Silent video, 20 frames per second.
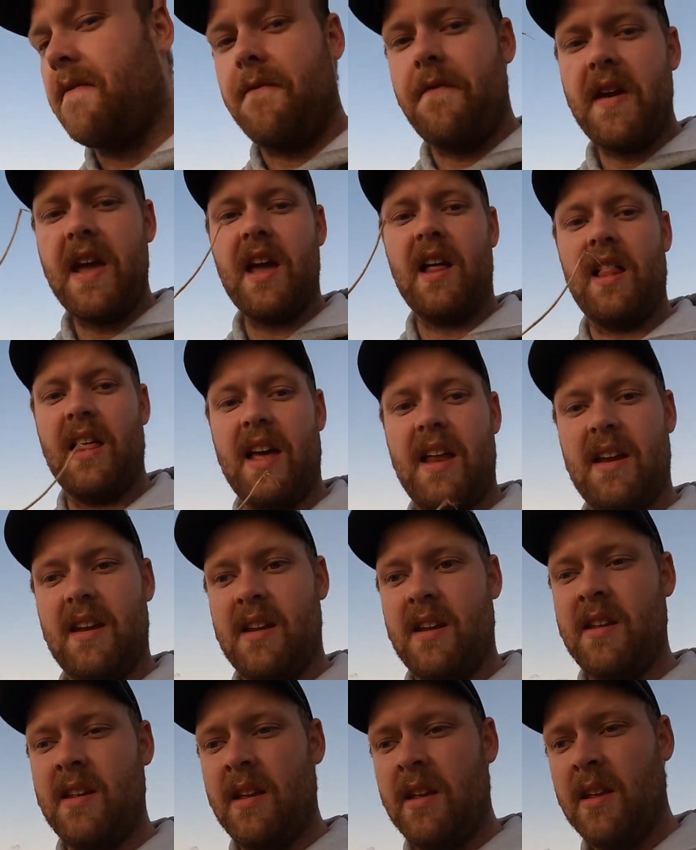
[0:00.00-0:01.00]
feel it
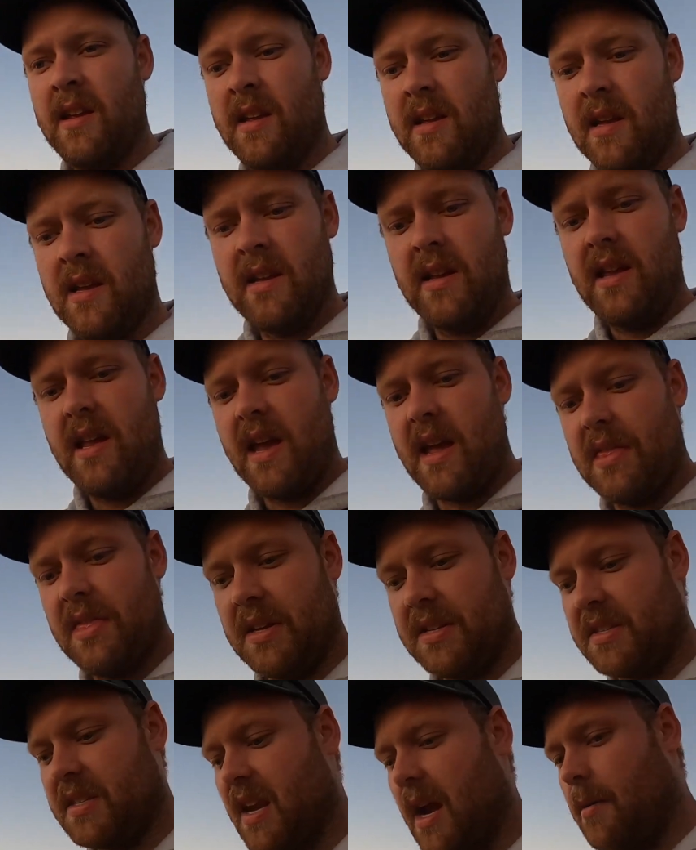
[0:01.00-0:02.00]
in
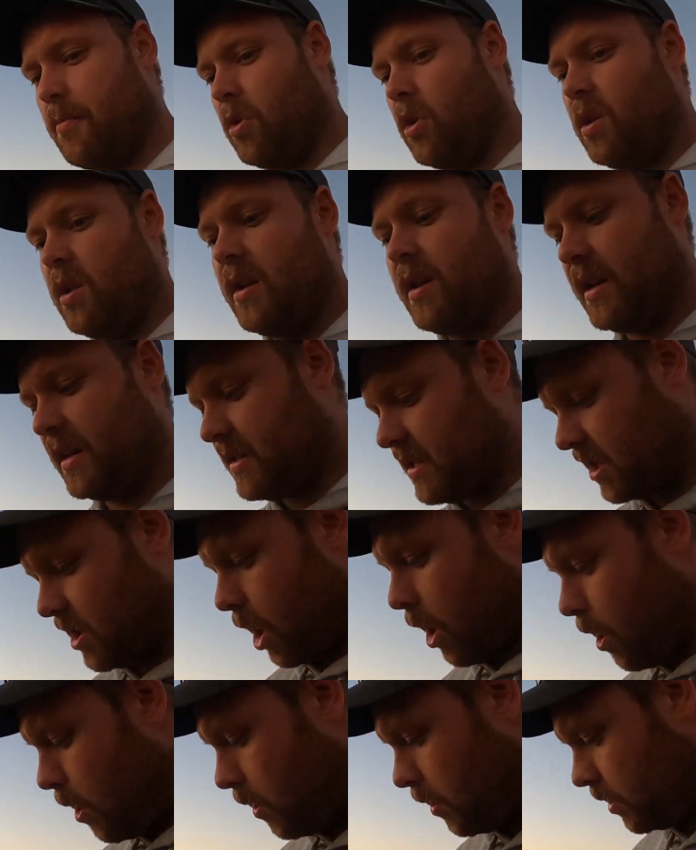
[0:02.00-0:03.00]
the stubble. It's
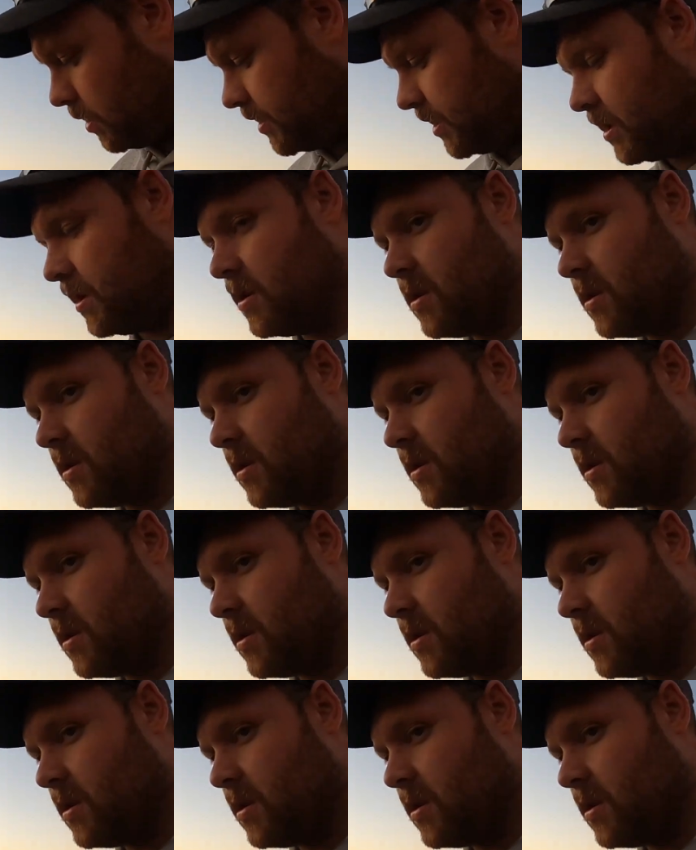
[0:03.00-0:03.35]
cold,